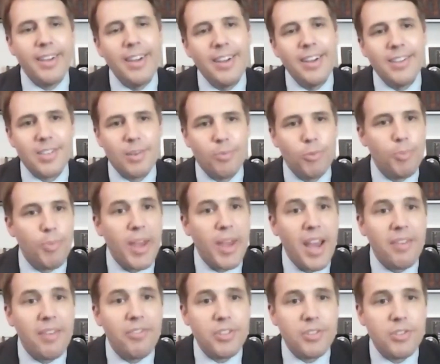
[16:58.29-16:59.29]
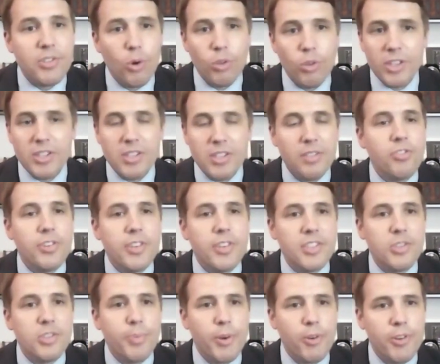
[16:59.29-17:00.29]
Someone may have a totally different
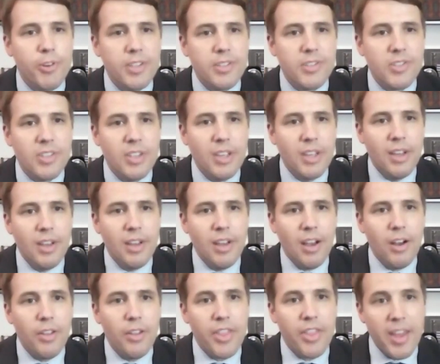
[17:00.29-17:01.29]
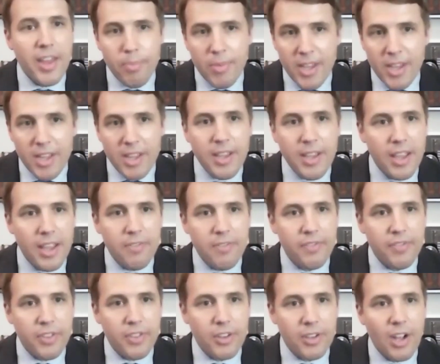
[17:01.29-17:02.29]
experience than me if
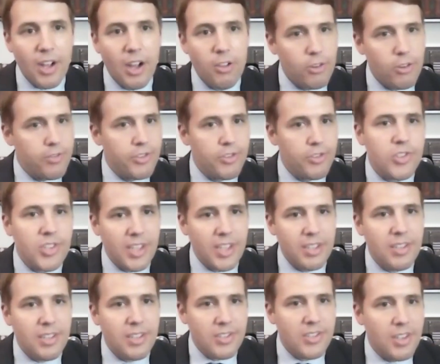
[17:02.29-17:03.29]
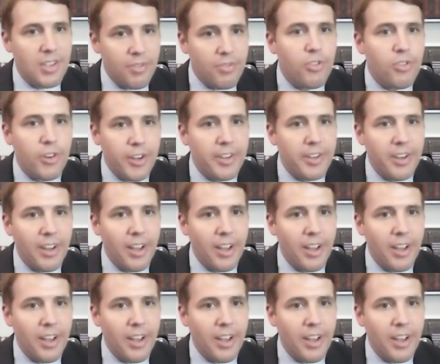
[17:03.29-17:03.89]
the color of their skin is different